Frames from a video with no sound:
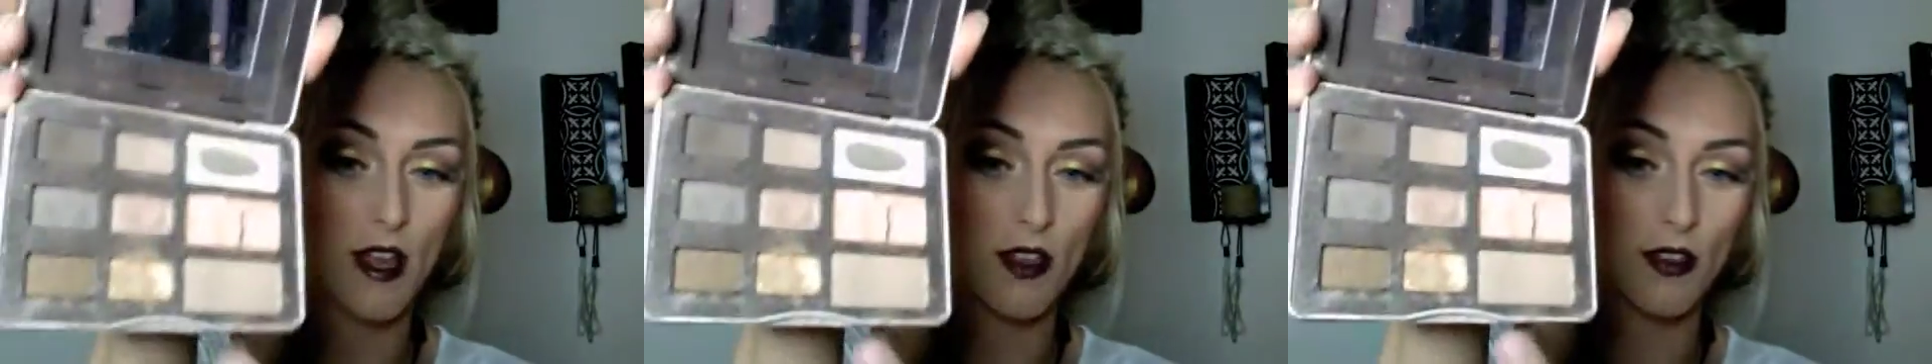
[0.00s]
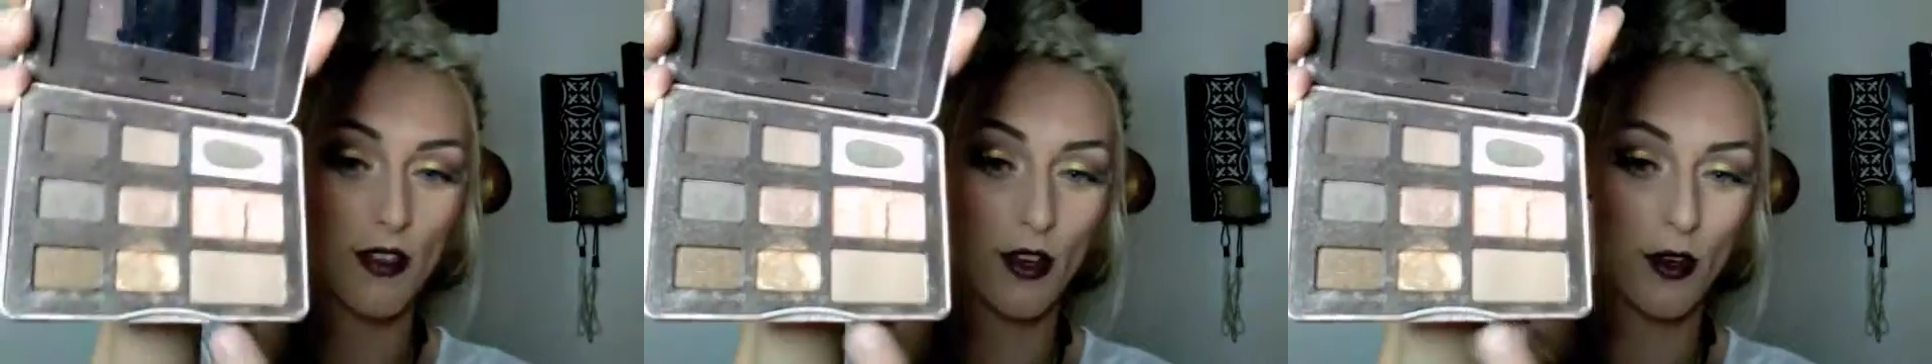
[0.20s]

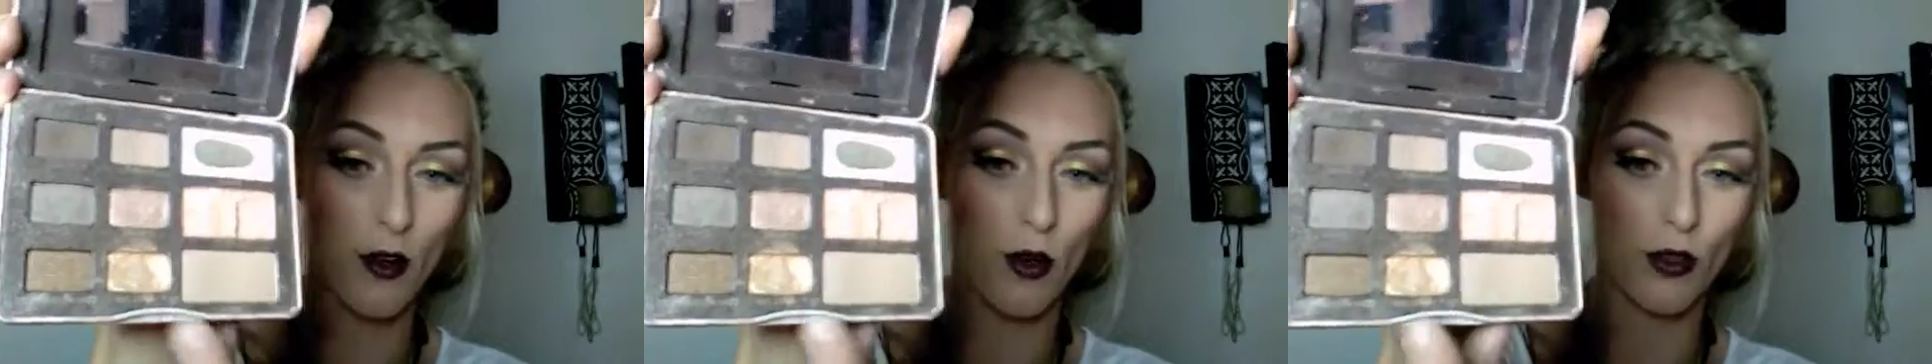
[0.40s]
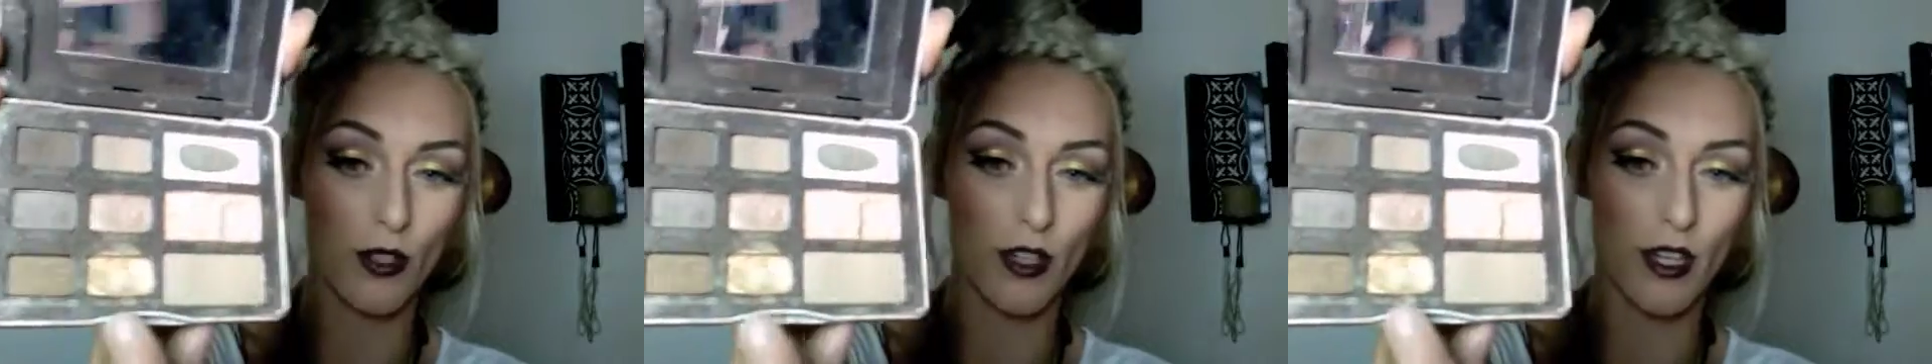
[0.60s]
Their
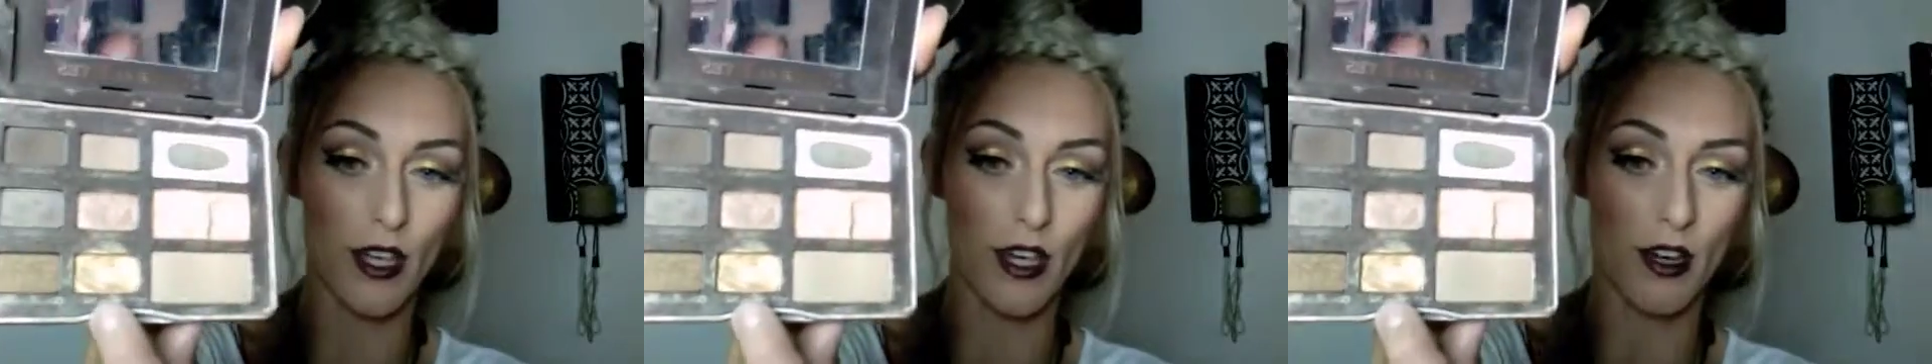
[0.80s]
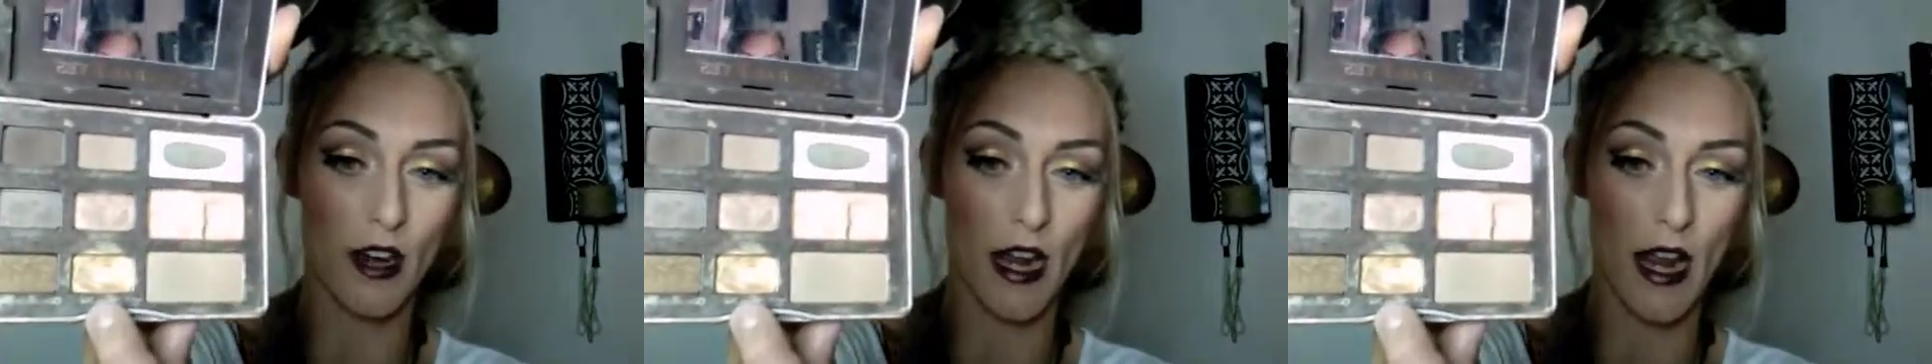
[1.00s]
gold in
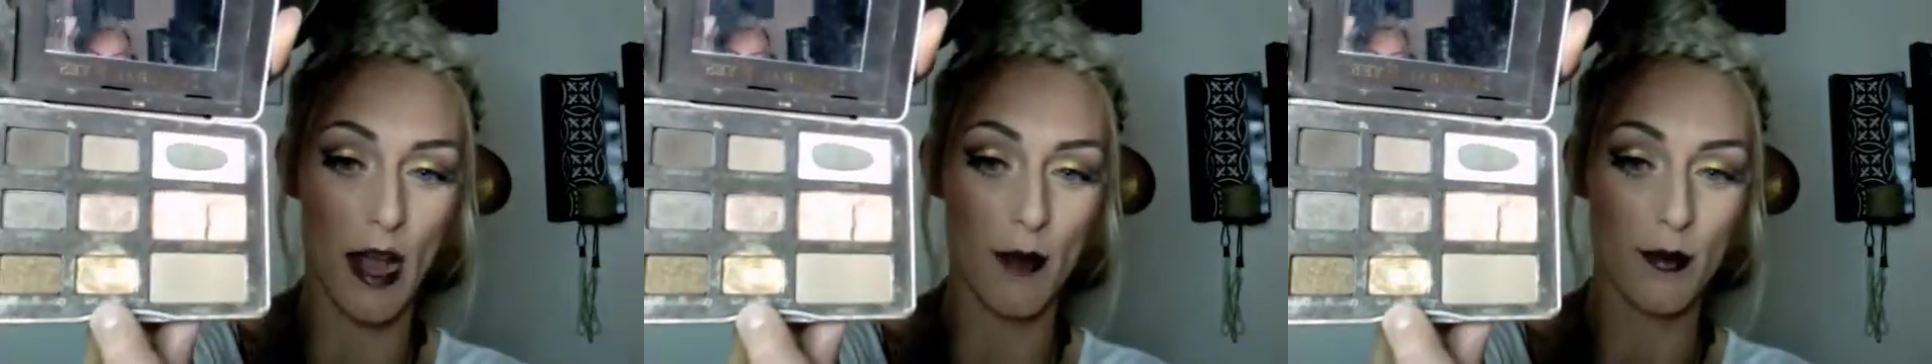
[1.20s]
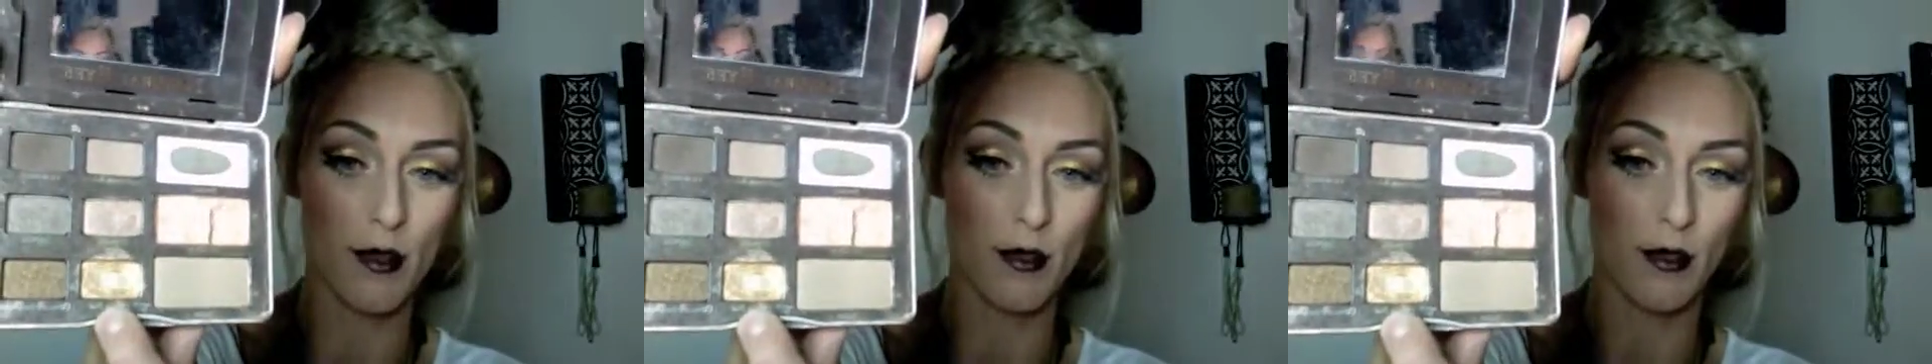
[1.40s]
here I
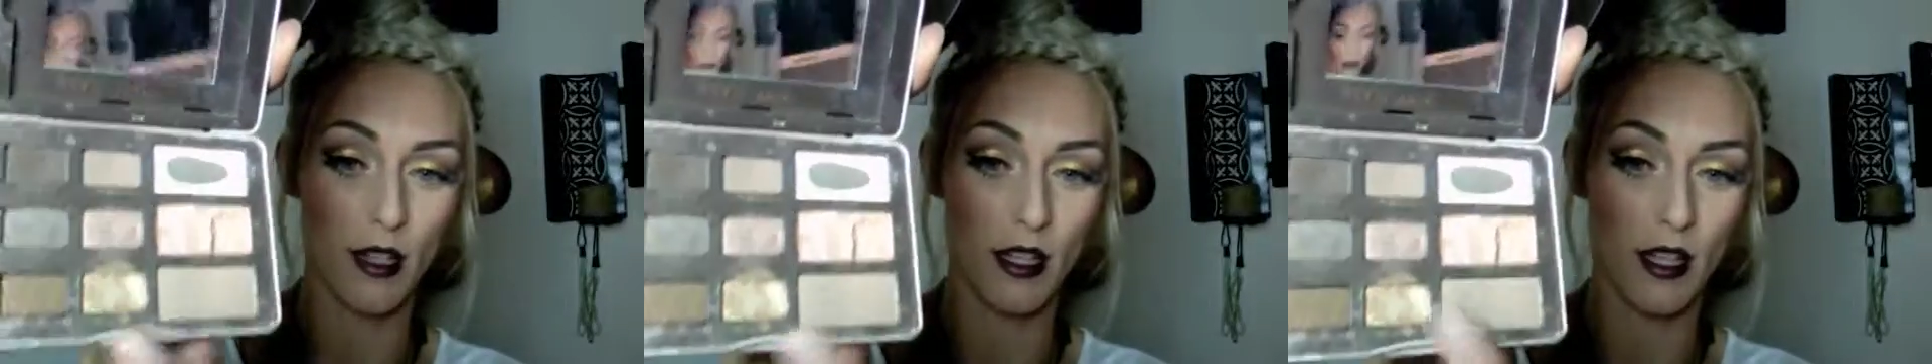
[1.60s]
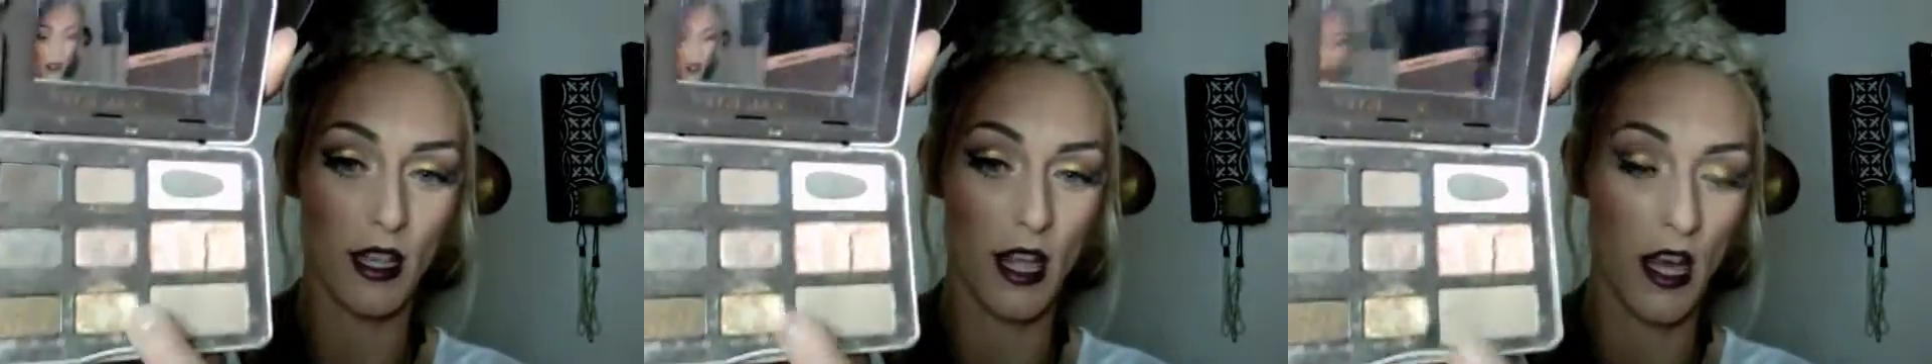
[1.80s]
absolutely
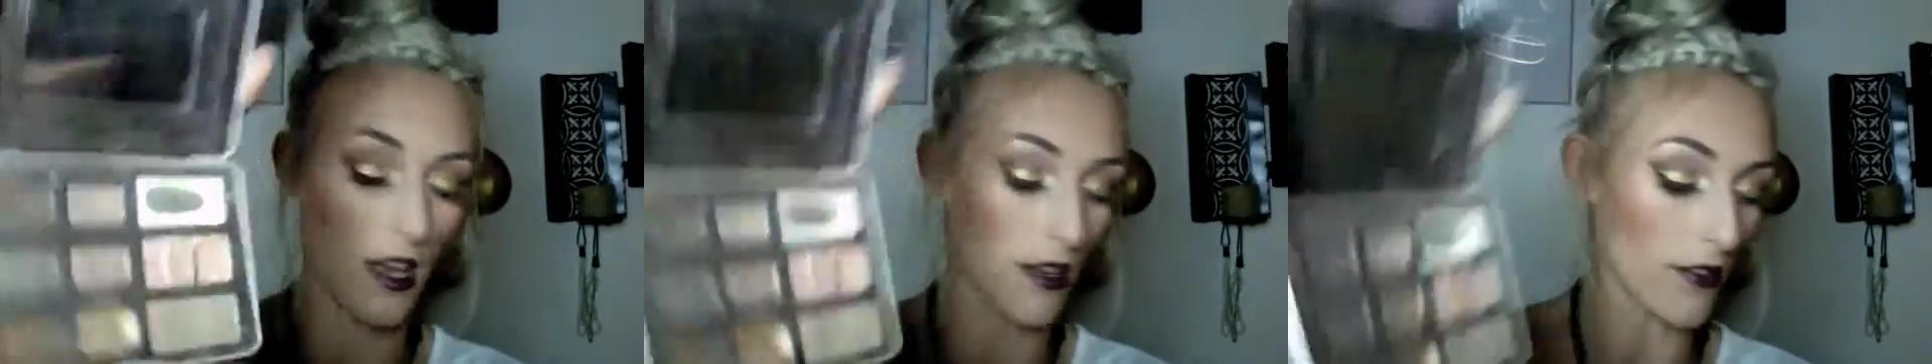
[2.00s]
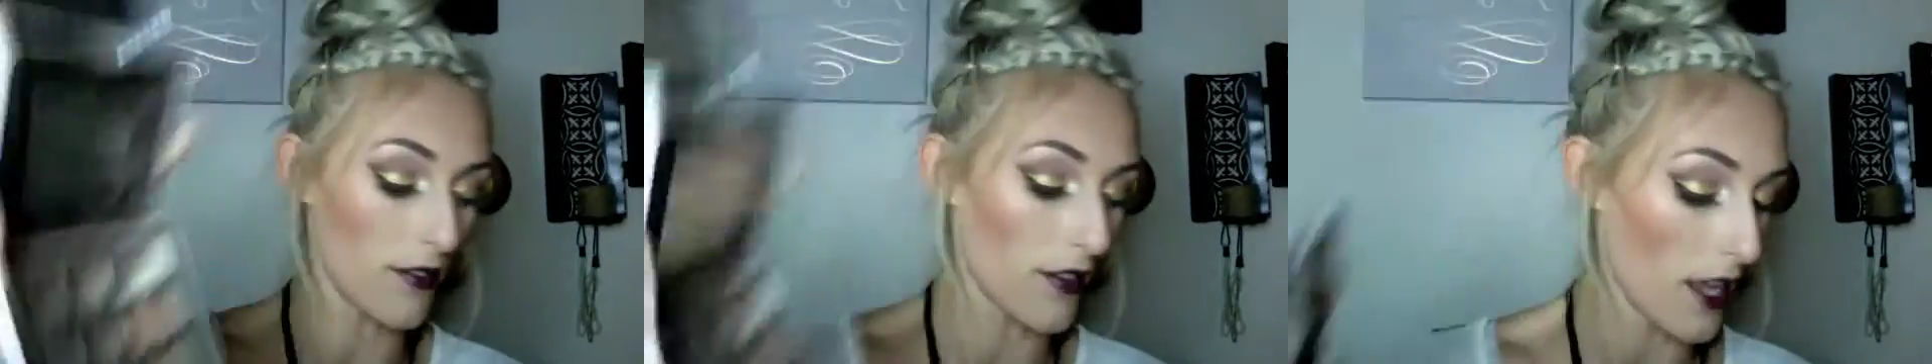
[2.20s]

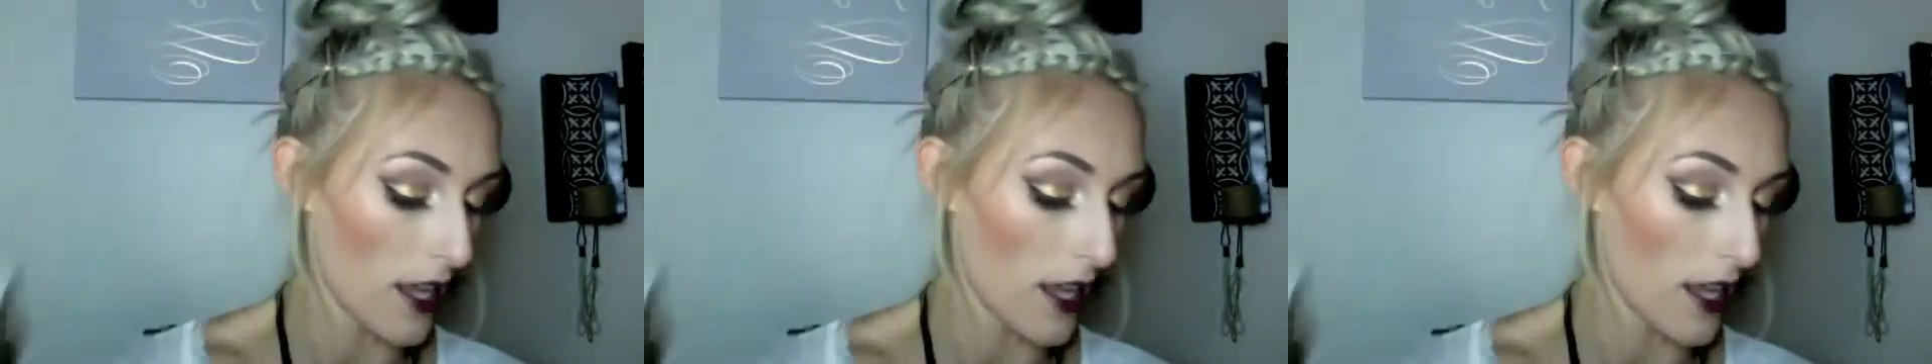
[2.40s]
love.